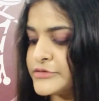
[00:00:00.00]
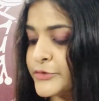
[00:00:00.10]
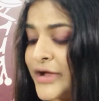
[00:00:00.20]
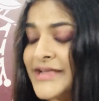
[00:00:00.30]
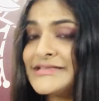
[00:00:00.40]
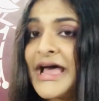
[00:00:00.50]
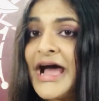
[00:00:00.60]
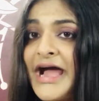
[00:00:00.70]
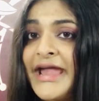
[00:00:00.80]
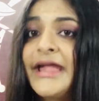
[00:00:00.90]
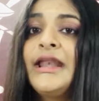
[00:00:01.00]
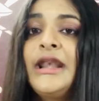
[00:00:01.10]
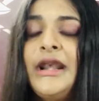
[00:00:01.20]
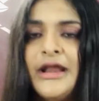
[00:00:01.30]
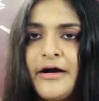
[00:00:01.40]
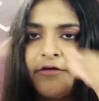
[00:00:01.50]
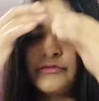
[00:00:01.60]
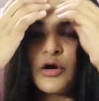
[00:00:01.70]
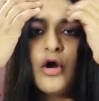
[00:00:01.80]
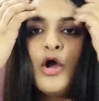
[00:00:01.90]
So guys, I
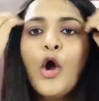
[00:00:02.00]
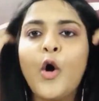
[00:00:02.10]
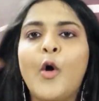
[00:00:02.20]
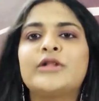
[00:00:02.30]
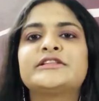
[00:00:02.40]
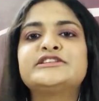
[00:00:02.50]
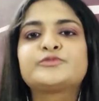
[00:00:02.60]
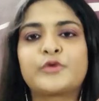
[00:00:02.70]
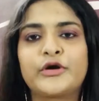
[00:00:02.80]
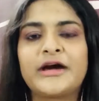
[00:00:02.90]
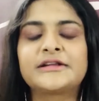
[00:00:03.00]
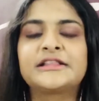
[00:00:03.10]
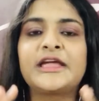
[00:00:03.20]
loved all these products.